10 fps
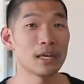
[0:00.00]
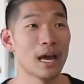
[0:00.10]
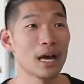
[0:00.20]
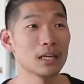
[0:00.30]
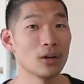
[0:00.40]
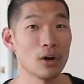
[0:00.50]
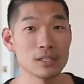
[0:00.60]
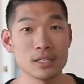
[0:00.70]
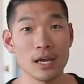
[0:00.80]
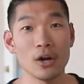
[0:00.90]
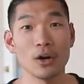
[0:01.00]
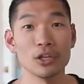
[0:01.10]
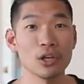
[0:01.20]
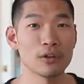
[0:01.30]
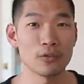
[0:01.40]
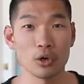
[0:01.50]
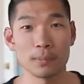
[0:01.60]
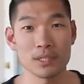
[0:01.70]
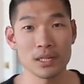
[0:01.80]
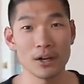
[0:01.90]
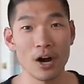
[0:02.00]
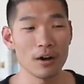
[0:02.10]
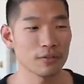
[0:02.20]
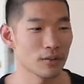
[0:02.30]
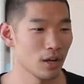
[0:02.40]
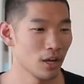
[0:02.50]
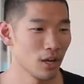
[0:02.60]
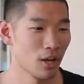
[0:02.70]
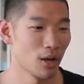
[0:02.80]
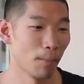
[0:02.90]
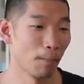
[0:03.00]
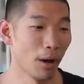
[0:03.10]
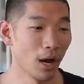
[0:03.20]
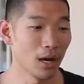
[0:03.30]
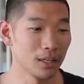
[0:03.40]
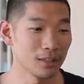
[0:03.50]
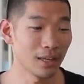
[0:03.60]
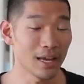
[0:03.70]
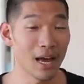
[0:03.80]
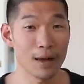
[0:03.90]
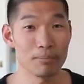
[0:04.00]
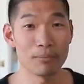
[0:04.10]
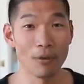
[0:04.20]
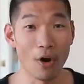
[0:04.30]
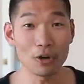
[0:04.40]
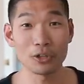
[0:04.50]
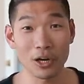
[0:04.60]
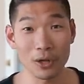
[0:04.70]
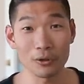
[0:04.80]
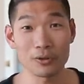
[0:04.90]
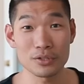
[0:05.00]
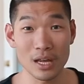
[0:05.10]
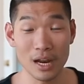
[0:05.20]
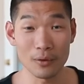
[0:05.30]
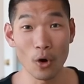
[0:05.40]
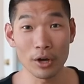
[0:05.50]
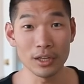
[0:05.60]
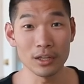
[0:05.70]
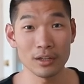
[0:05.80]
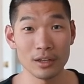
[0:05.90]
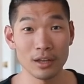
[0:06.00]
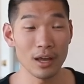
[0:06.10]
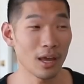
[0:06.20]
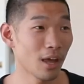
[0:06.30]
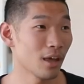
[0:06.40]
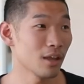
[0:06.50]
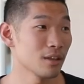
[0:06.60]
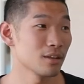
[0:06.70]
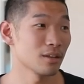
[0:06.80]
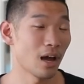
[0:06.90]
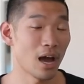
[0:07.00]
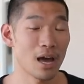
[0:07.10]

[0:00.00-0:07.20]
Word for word: they had it on sale, another 40% off. But they have all the colors that I wanted and I